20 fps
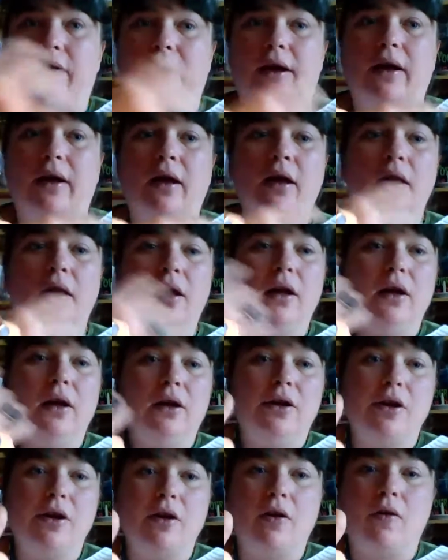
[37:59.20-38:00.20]
like,
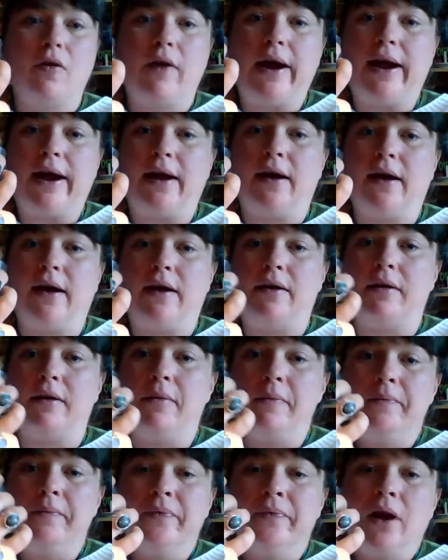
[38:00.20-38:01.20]
you know, and
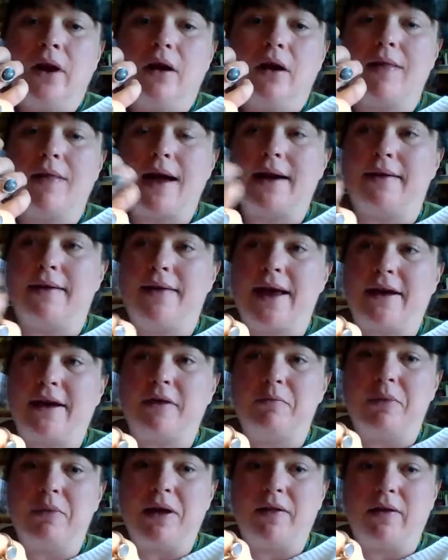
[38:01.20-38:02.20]
a lot of that
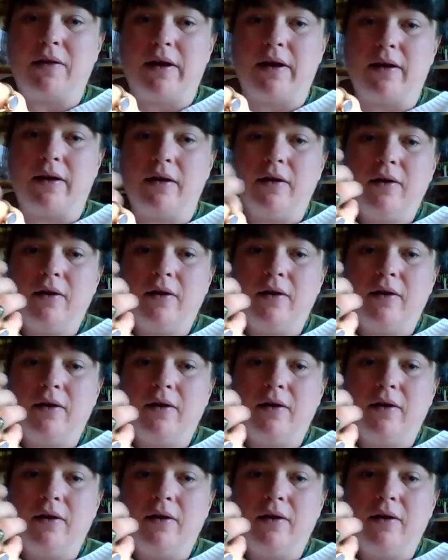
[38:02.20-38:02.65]
could be like